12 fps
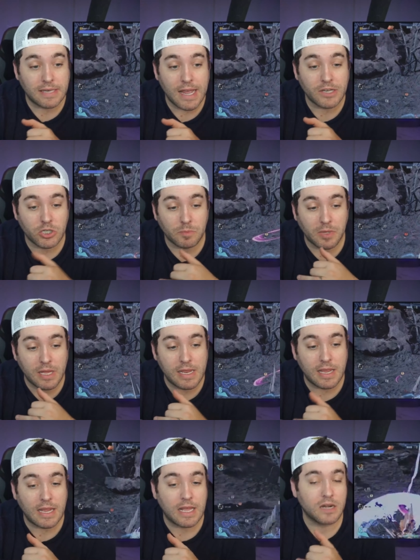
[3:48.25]
As you're
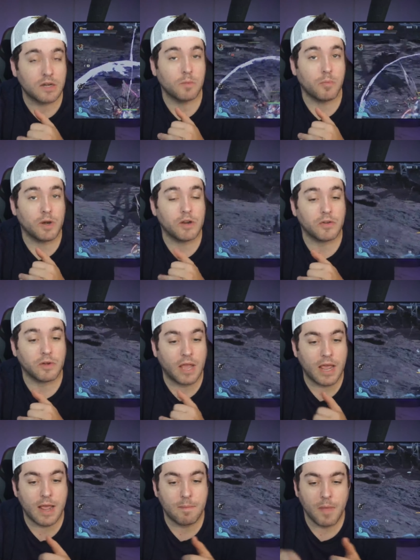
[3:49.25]
playing a Gundam Breaker
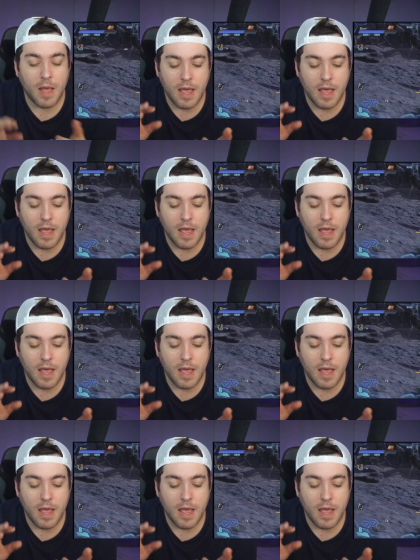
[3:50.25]
game,